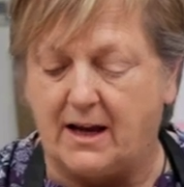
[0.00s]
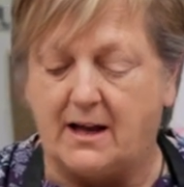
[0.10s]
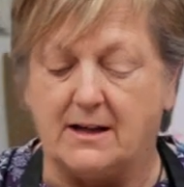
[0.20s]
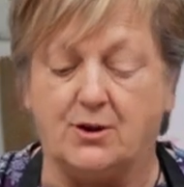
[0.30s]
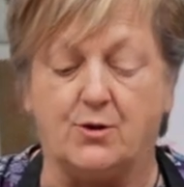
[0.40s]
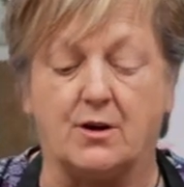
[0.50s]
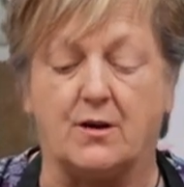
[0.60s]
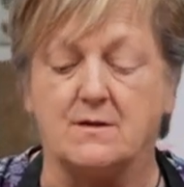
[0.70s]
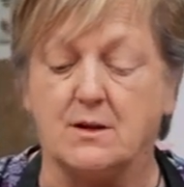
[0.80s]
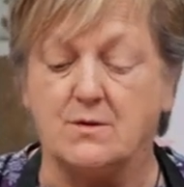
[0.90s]
and then you can
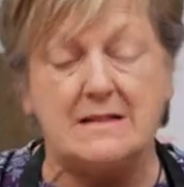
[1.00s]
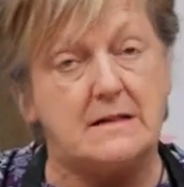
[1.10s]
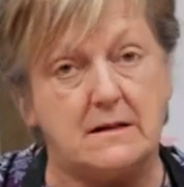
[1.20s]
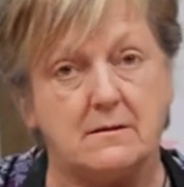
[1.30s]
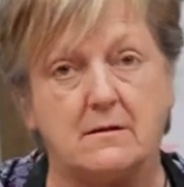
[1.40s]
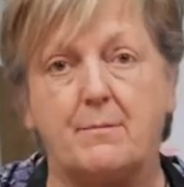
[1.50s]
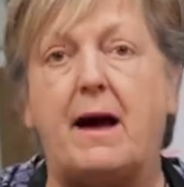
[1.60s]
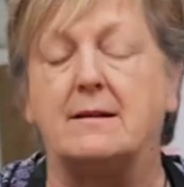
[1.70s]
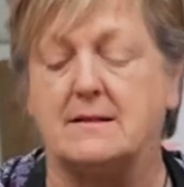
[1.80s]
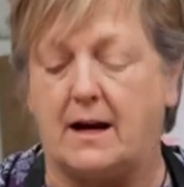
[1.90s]
also seal the
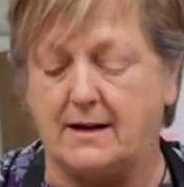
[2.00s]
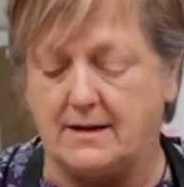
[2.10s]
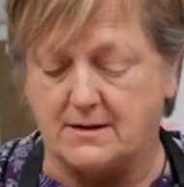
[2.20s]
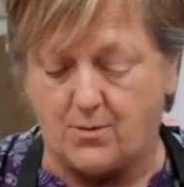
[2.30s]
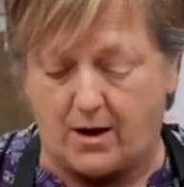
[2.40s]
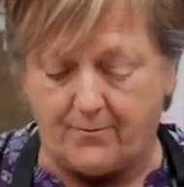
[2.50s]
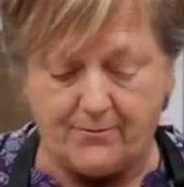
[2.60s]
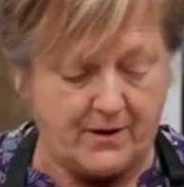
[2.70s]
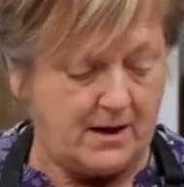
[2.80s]
backside as well.